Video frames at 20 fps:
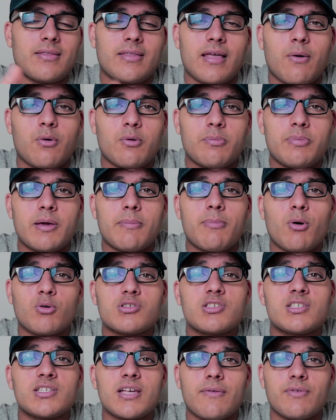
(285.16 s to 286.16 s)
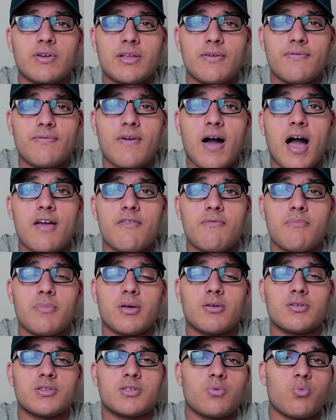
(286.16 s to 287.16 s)
that would be about
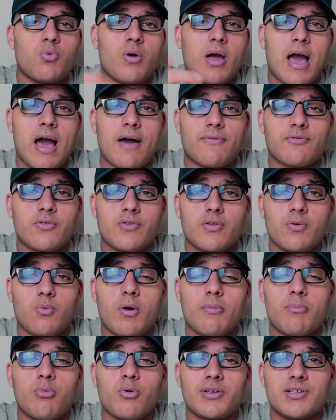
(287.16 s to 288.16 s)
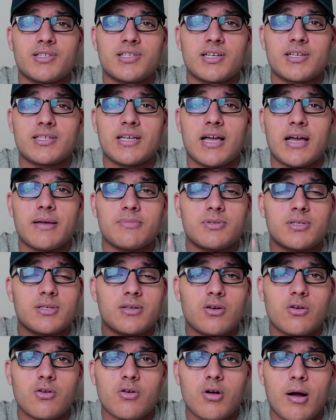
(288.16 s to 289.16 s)
75mm after the 1.6 times
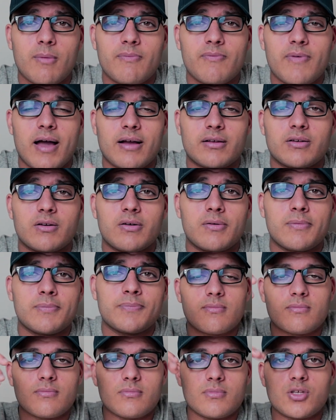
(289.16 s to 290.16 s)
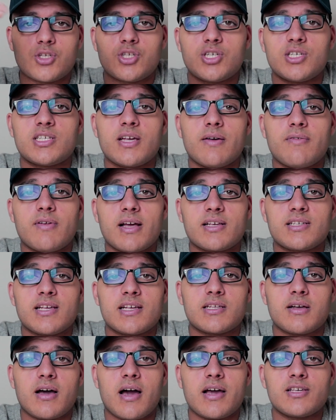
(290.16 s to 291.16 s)
crop factor. The G7X
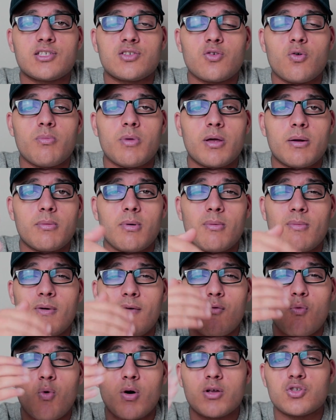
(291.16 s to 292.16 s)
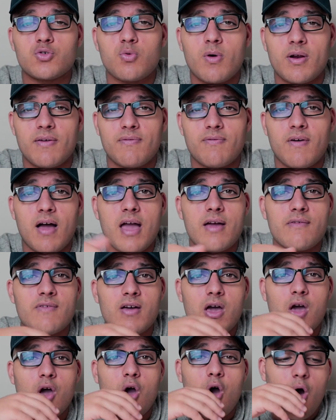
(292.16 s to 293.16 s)
has an ISO minimum of 125
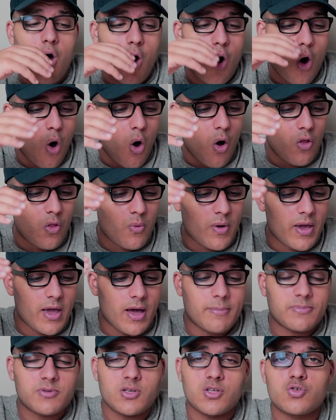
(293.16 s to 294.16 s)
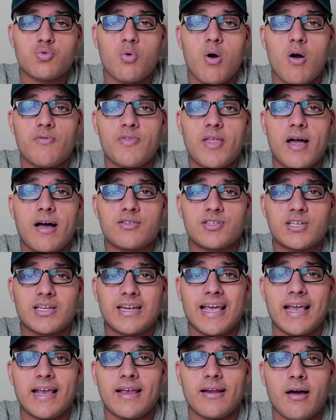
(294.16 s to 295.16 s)
all the way up to
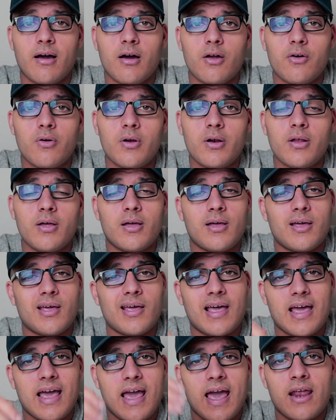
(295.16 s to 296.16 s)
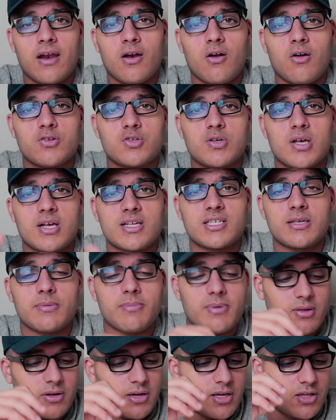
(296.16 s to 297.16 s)
12,800, and it also has the
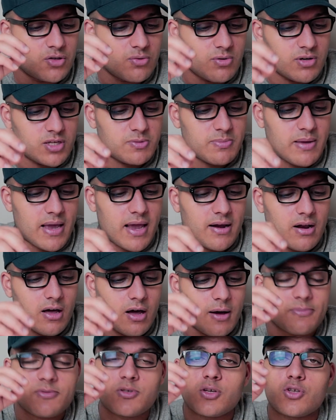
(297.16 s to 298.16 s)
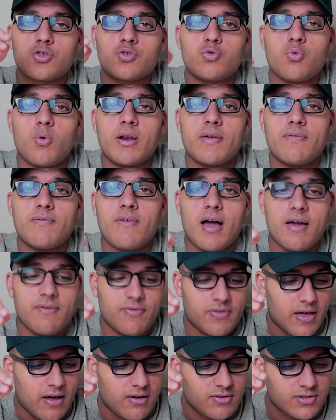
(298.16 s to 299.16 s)
ability to expand up to
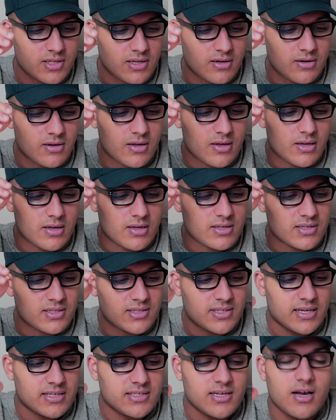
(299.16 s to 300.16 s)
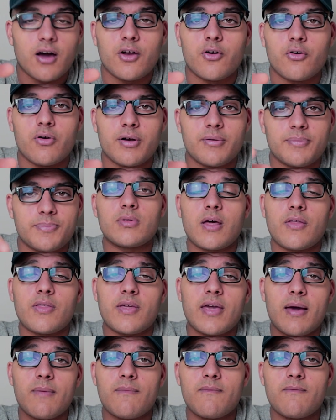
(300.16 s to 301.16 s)
25,000 600. Now
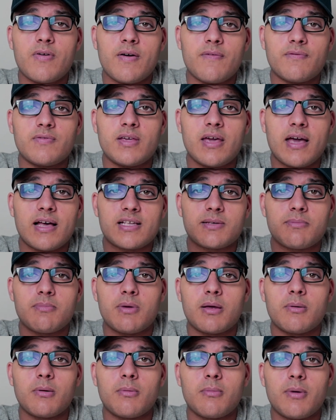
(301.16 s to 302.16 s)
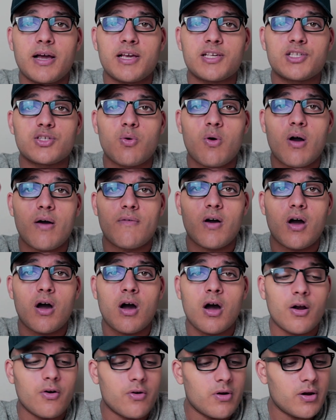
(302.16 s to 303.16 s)
the M50 has a minimum ISO of
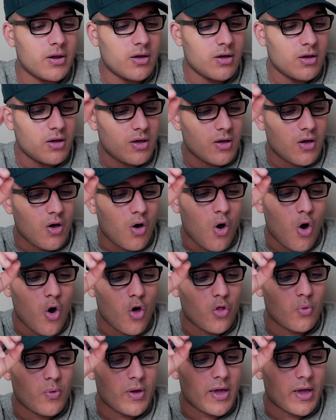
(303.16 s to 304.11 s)
100 all the